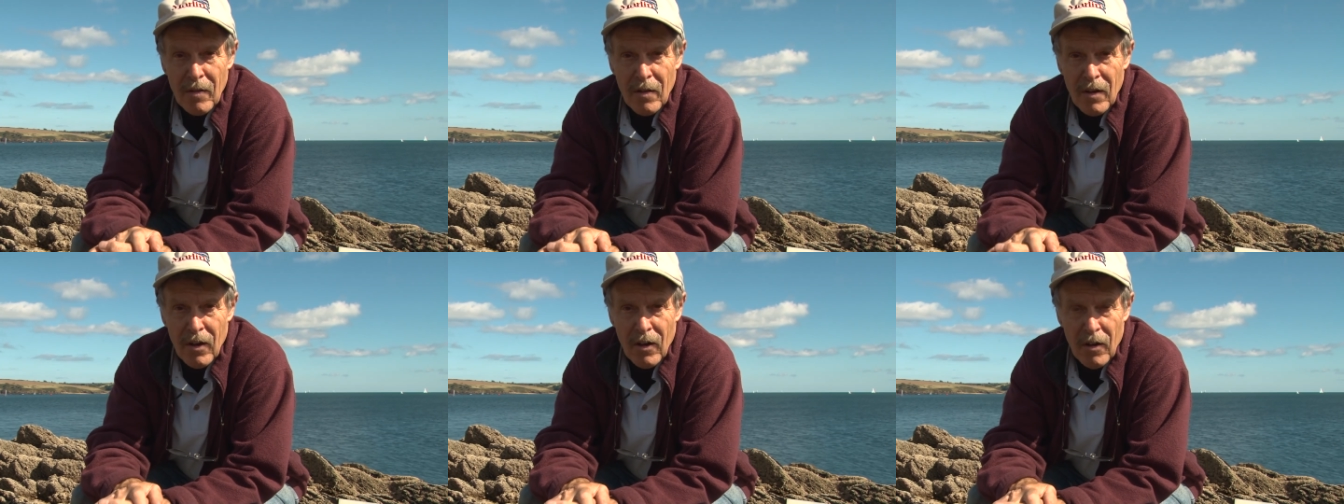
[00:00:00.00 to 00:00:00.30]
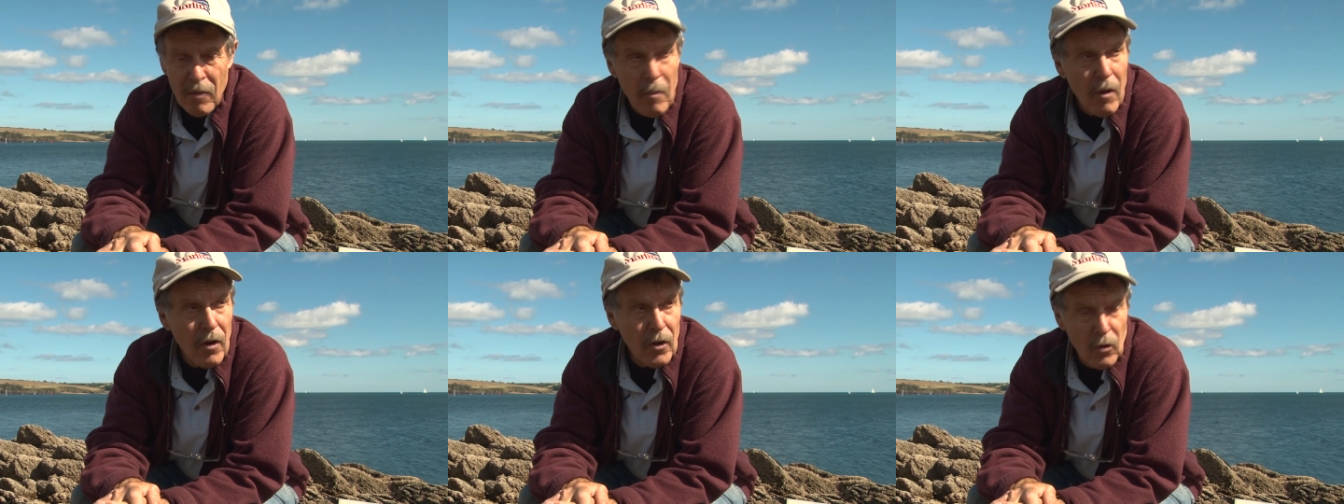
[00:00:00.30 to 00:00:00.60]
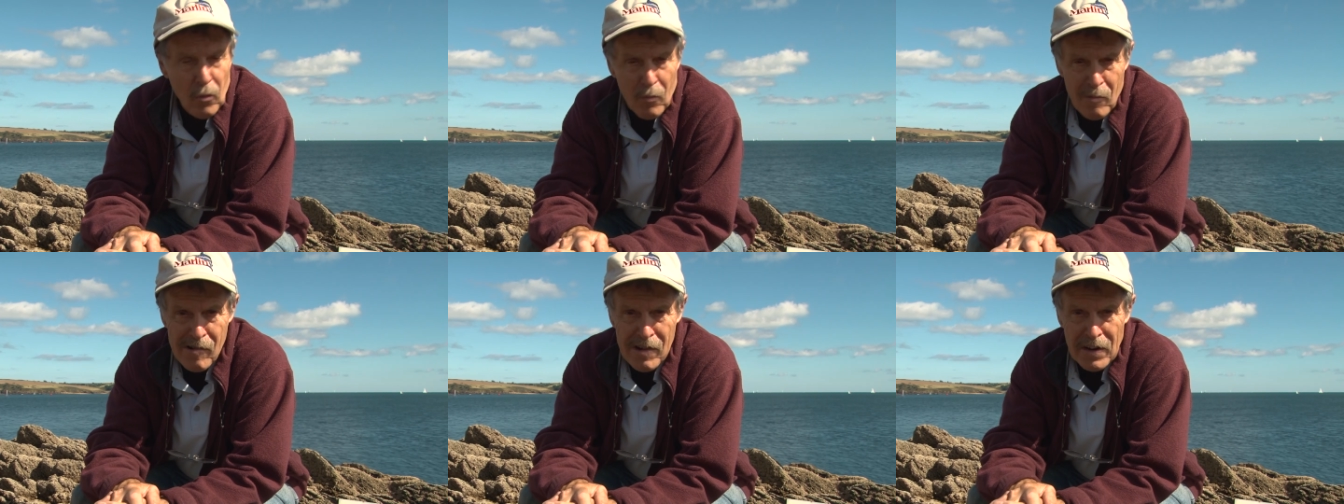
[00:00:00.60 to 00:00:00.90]
uh,
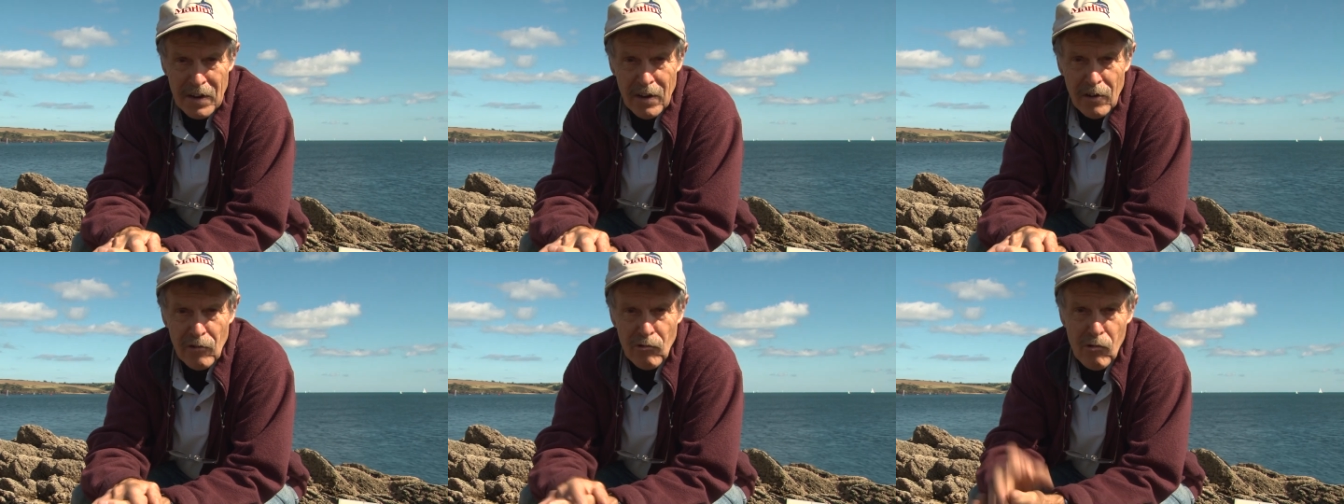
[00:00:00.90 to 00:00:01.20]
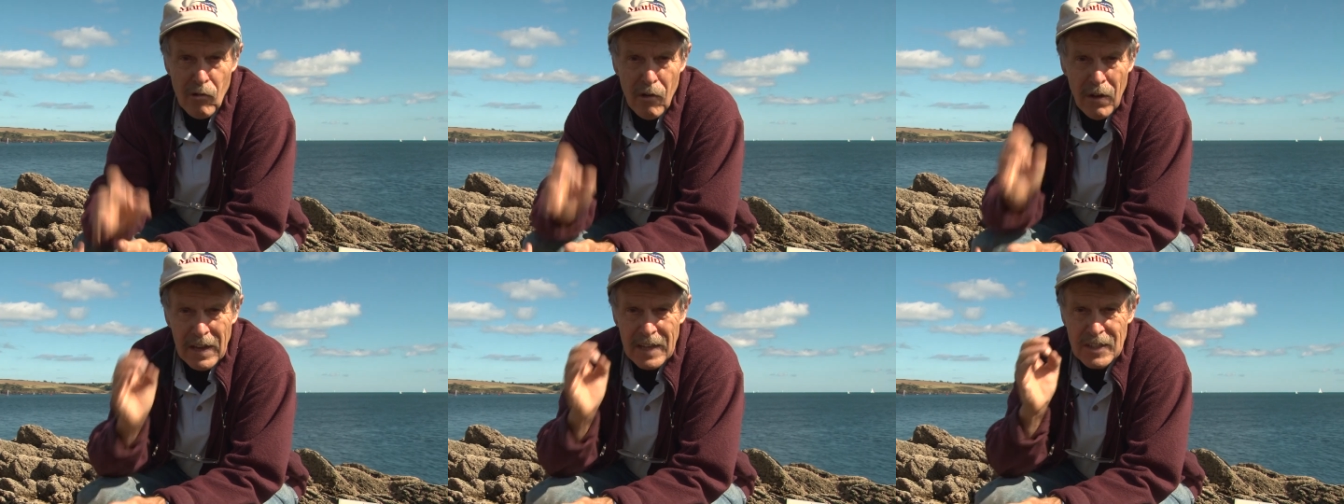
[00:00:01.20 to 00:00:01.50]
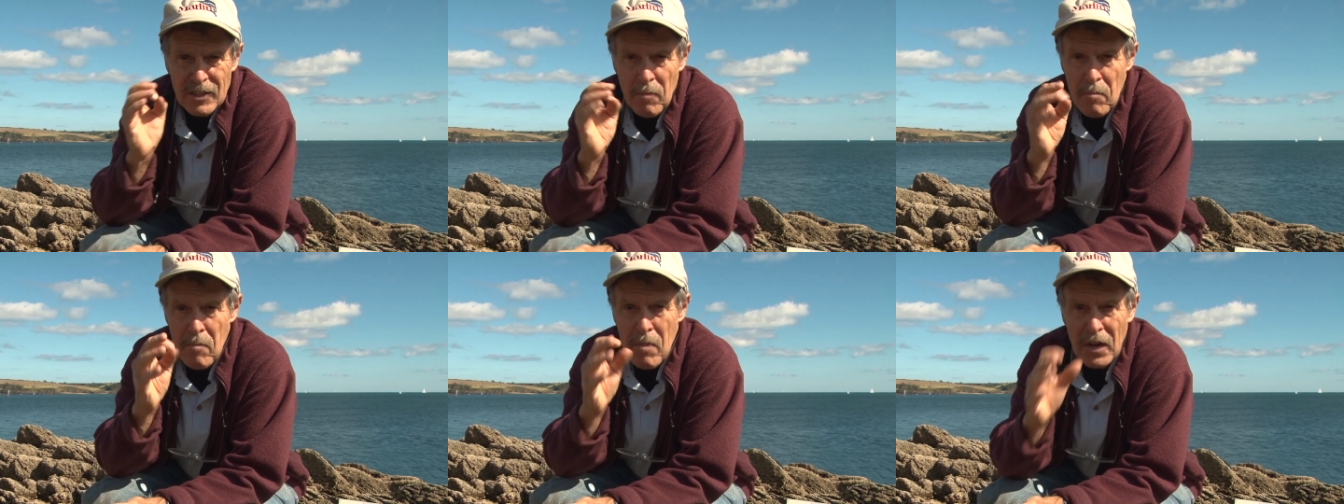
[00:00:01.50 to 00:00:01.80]
Mylon Marina, try and
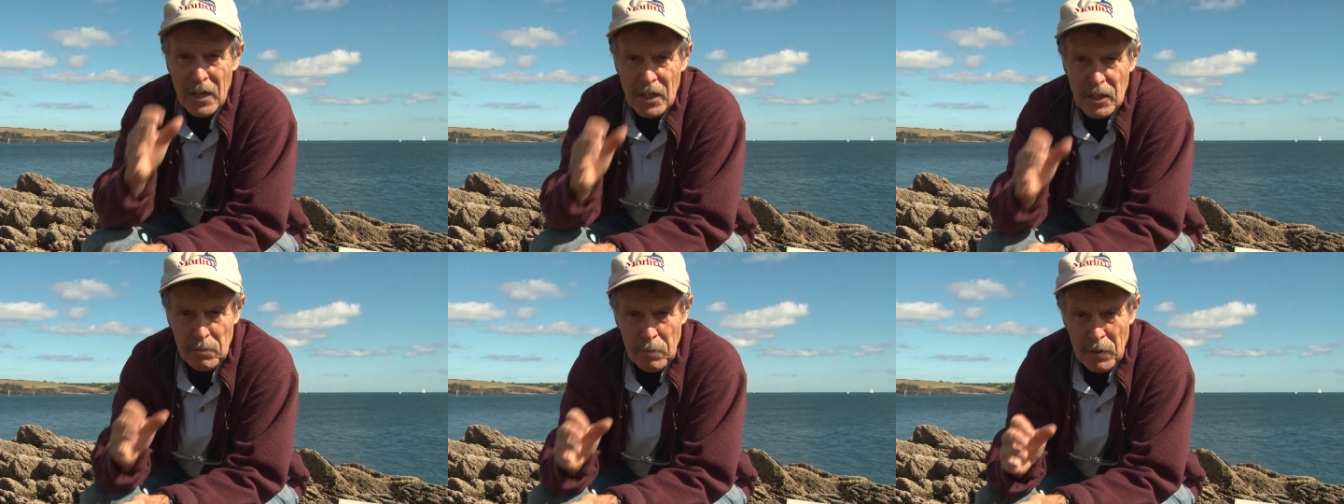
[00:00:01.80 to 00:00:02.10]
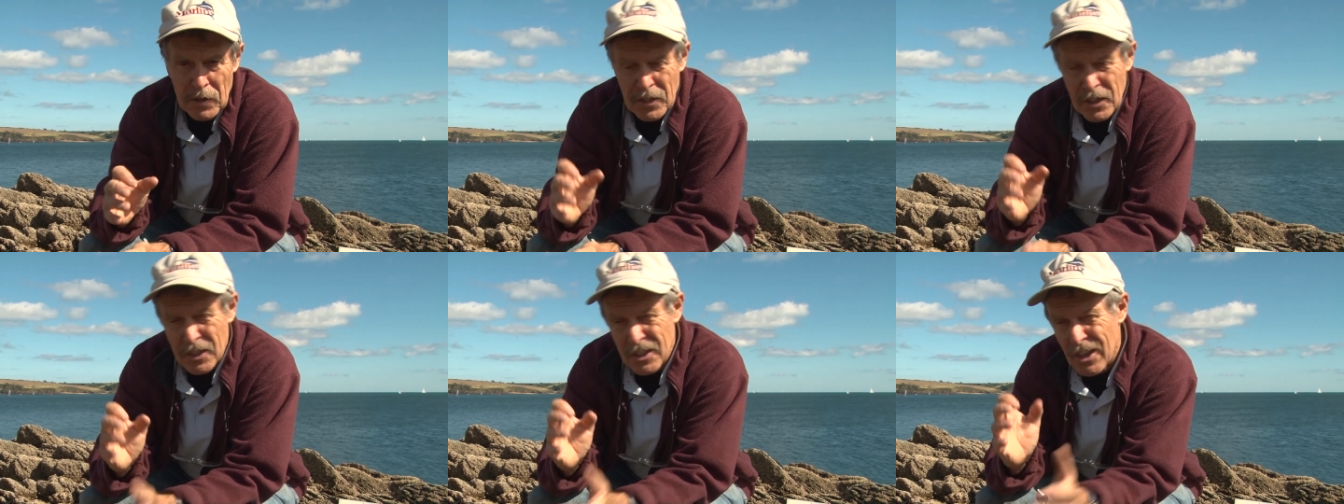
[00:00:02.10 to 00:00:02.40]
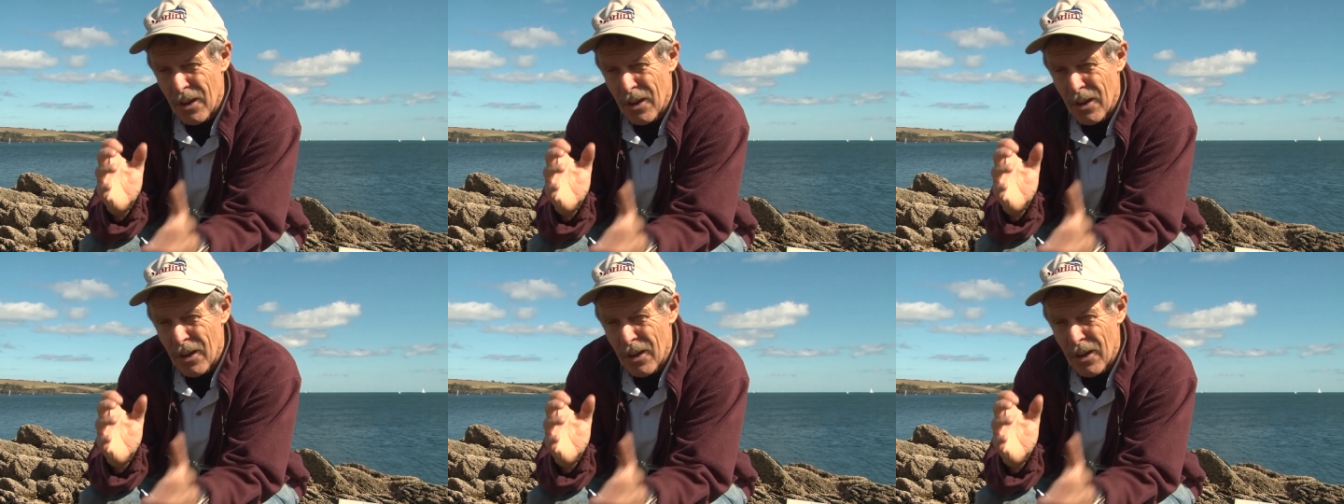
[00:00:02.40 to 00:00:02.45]
get some mini species.